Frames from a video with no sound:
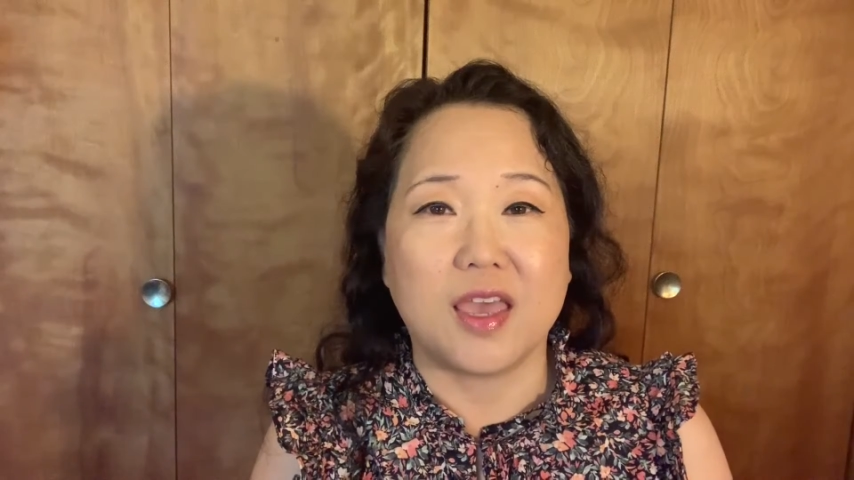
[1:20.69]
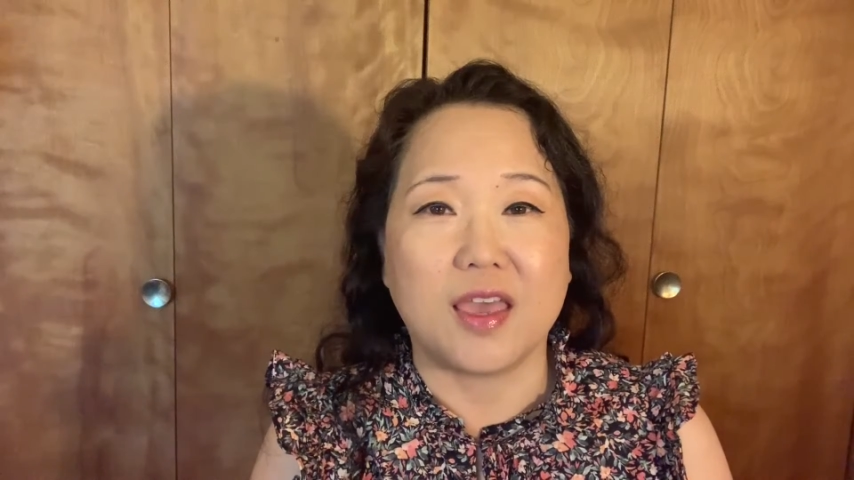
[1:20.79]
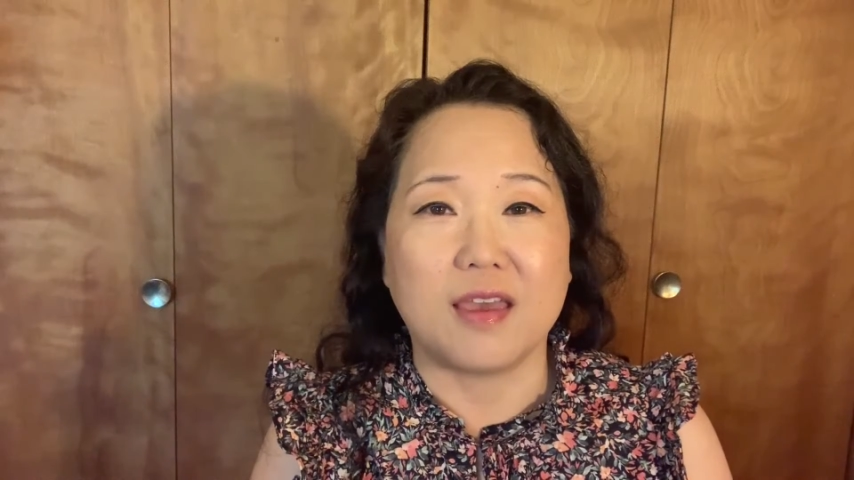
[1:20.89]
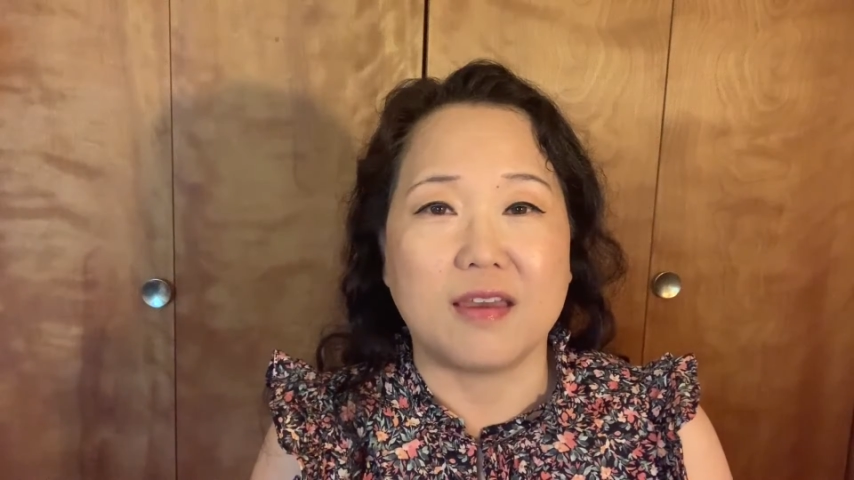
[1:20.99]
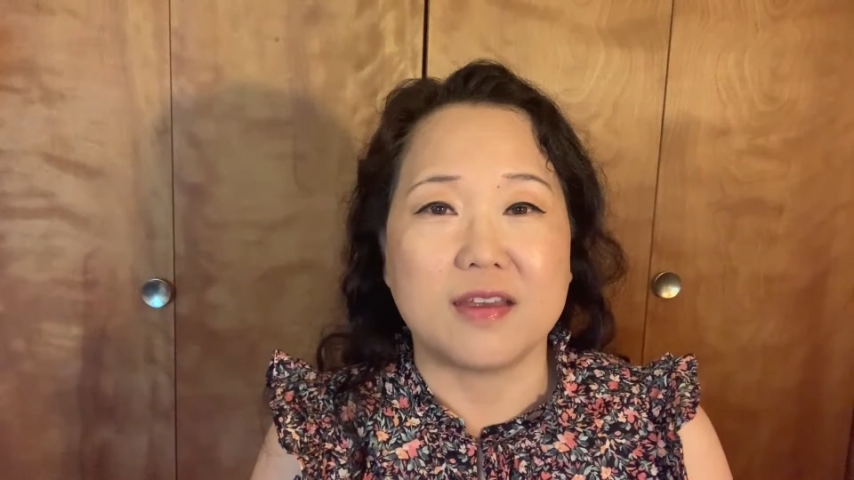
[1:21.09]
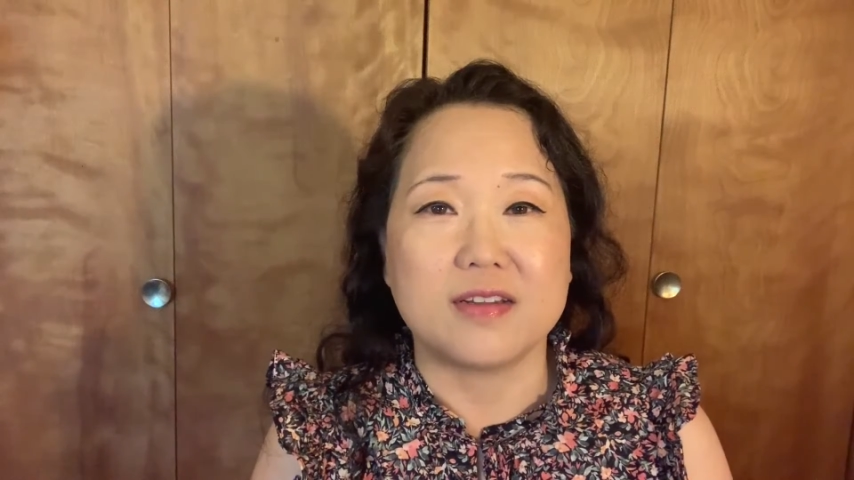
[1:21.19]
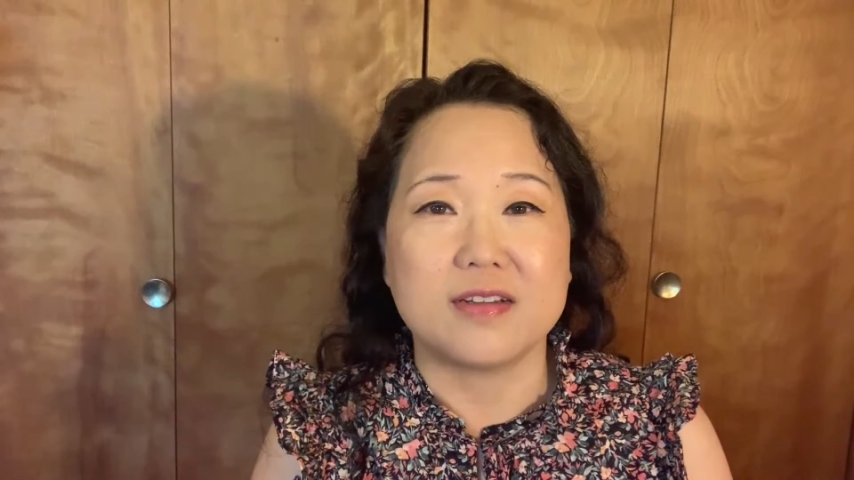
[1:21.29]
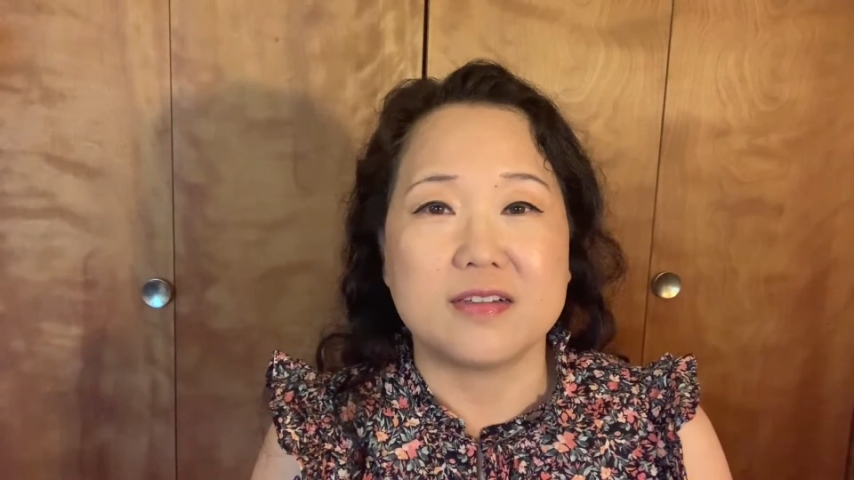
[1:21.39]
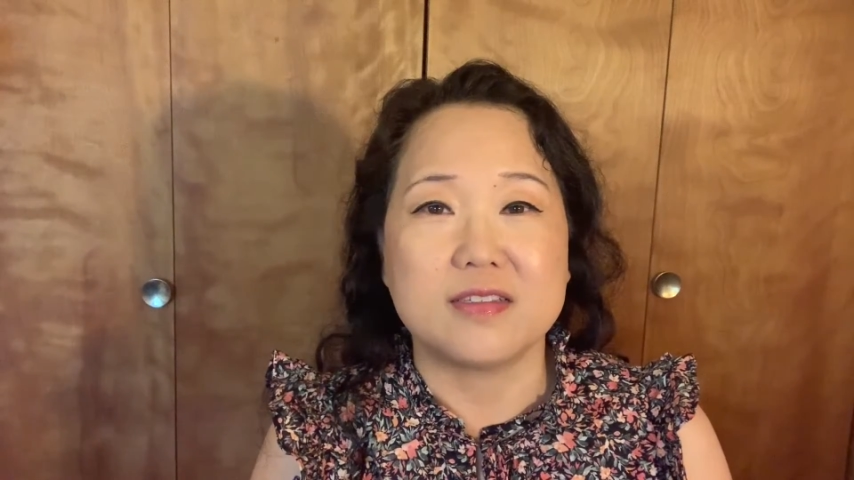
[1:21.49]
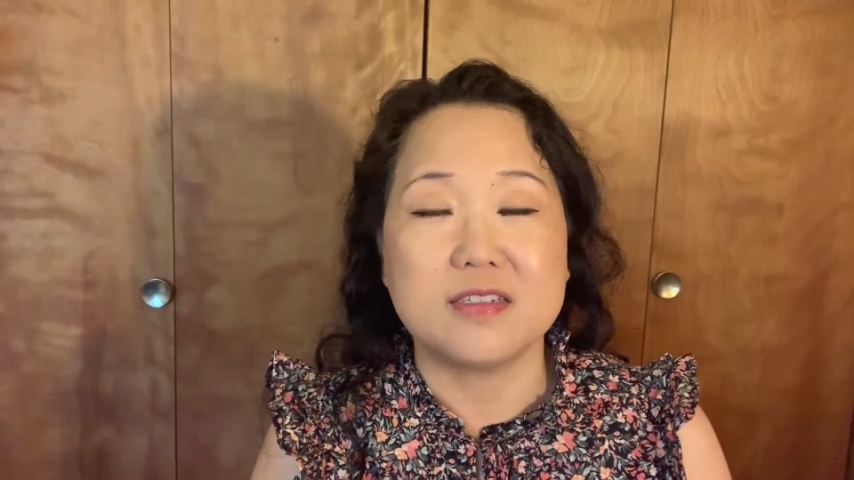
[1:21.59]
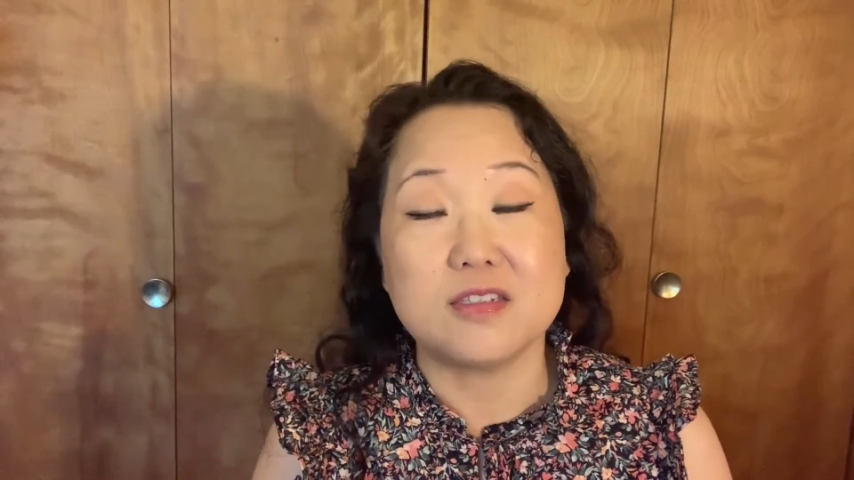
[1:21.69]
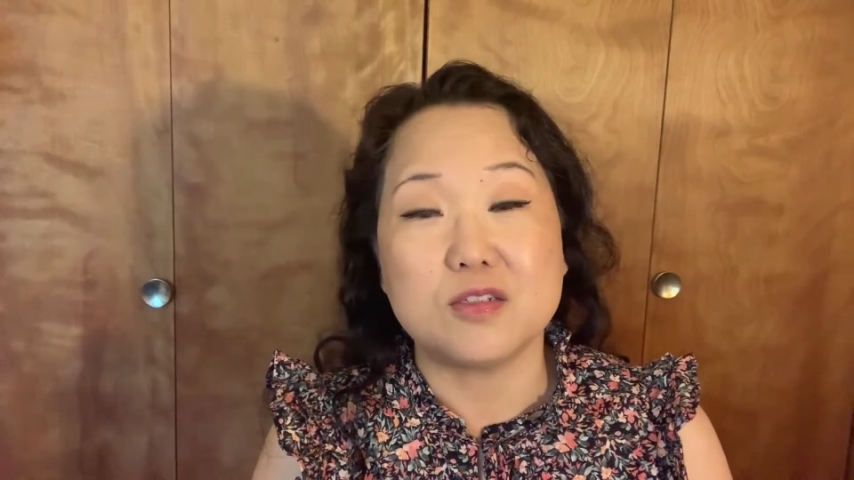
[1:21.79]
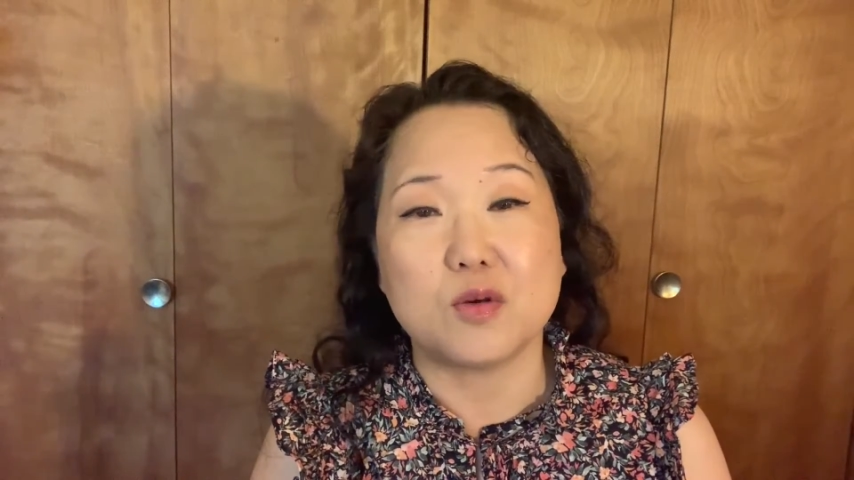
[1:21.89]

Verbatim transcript: And this is a